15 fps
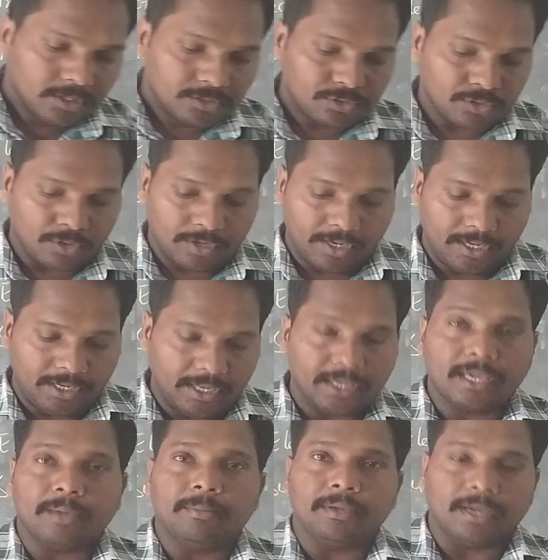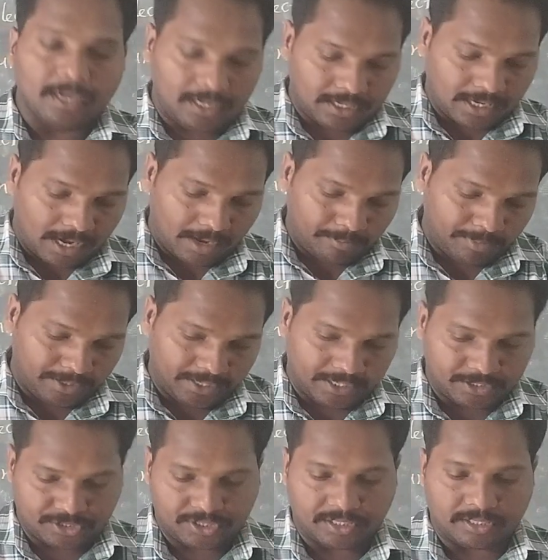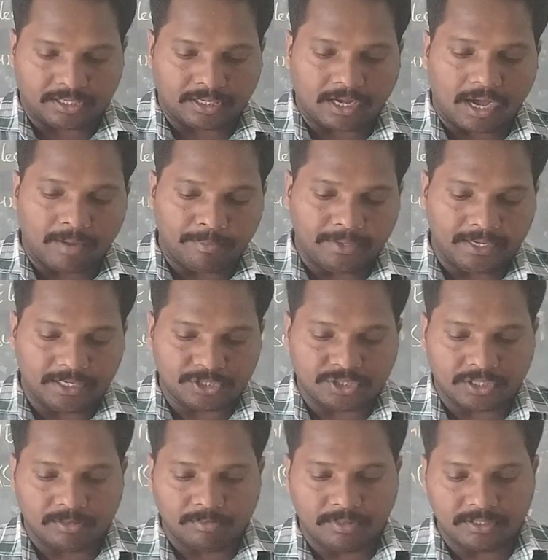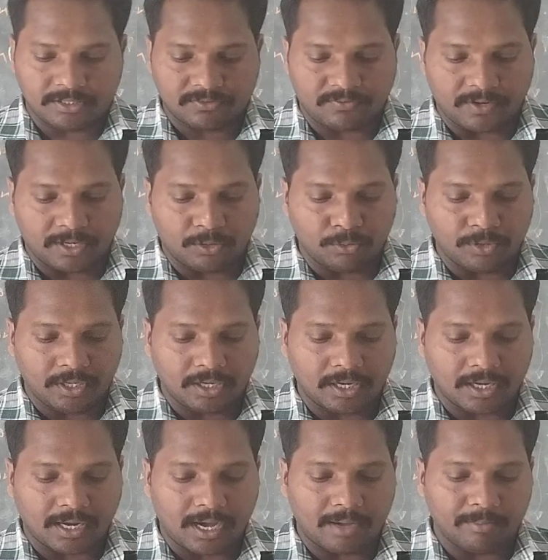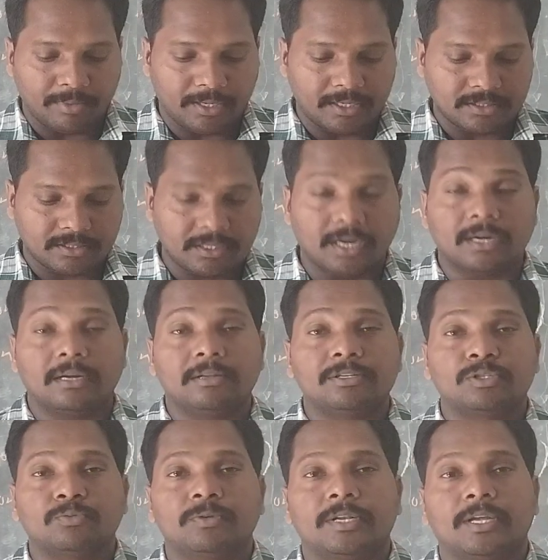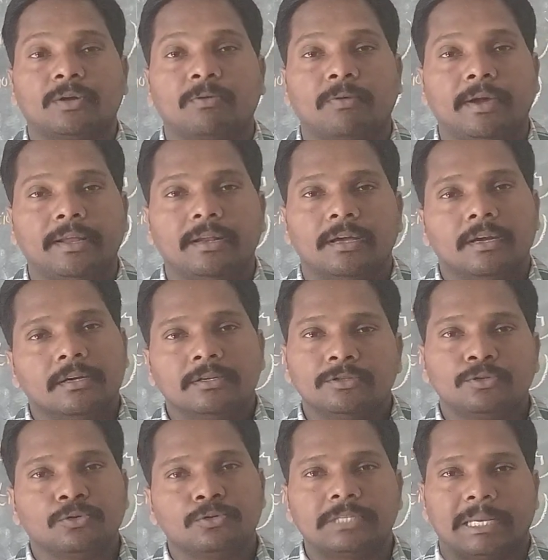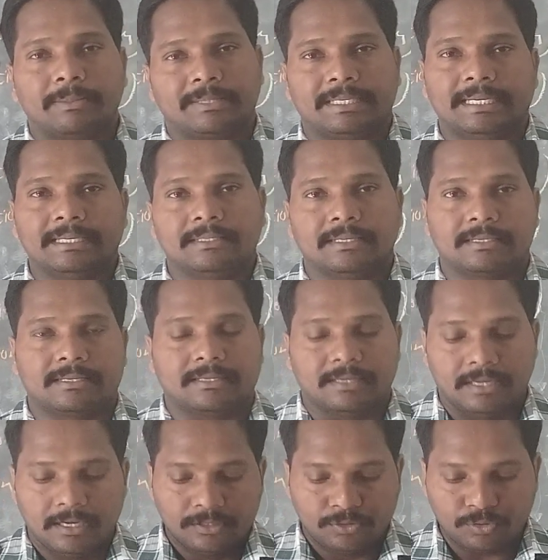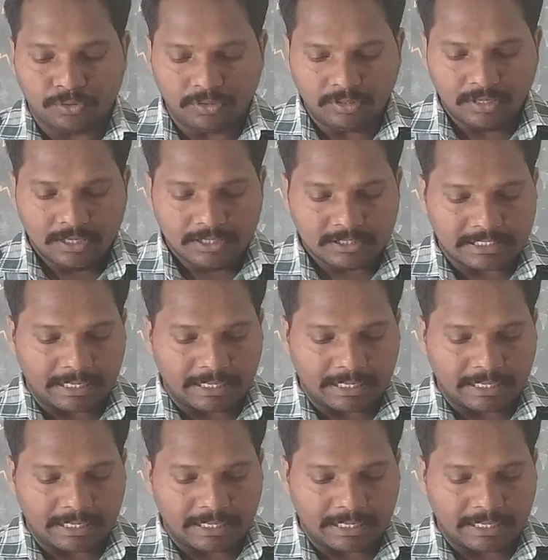So in a chemical combination means for doing a combination at least we require 2 substances. So